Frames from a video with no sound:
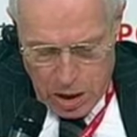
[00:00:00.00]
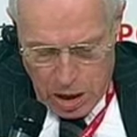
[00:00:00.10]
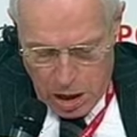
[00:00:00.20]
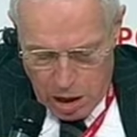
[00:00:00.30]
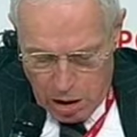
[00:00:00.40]

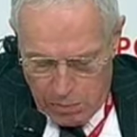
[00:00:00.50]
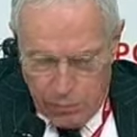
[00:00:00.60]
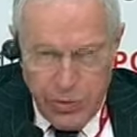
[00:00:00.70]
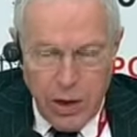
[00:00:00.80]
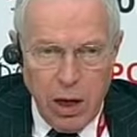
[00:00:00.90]

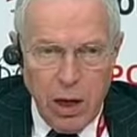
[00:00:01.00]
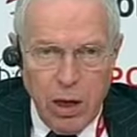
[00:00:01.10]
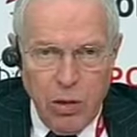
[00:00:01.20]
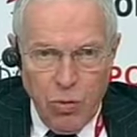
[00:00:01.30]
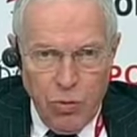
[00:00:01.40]
The
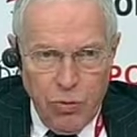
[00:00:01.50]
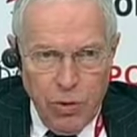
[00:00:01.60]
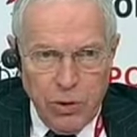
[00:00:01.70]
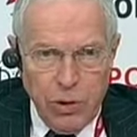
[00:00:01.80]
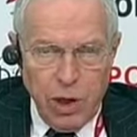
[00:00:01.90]

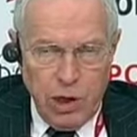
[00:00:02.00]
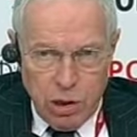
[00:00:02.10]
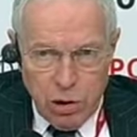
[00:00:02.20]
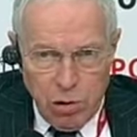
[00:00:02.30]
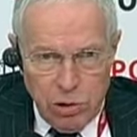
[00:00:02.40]

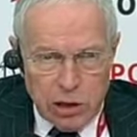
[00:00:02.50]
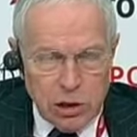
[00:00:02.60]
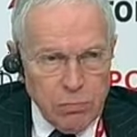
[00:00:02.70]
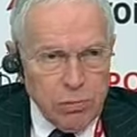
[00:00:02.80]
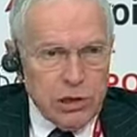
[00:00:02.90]
euro
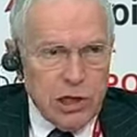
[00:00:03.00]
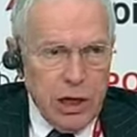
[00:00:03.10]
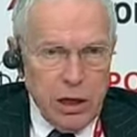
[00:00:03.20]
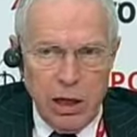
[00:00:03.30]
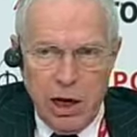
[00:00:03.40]
doesn't
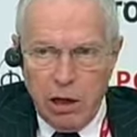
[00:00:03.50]
present an